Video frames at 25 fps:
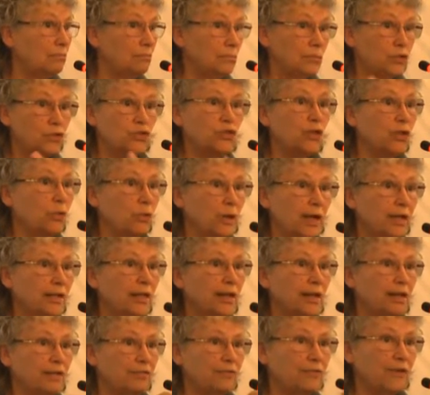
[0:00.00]
so
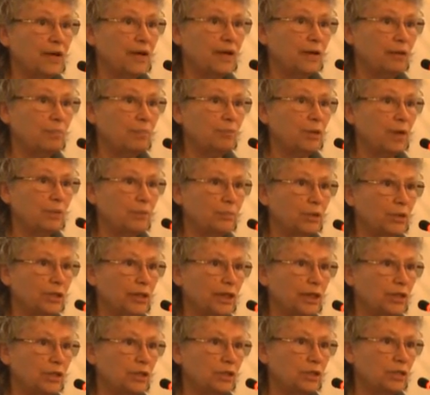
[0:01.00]
identified in
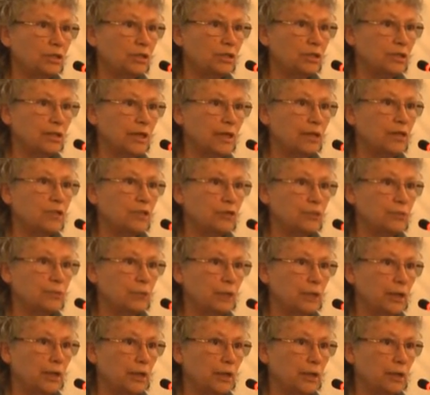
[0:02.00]
publications
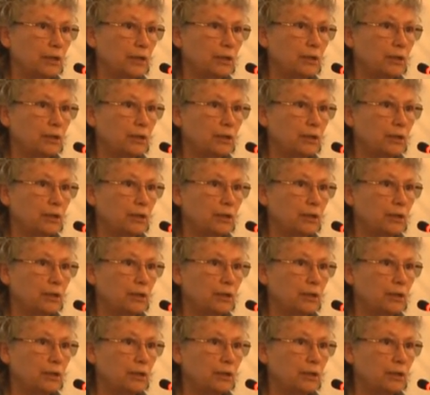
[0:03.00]
elsewhere.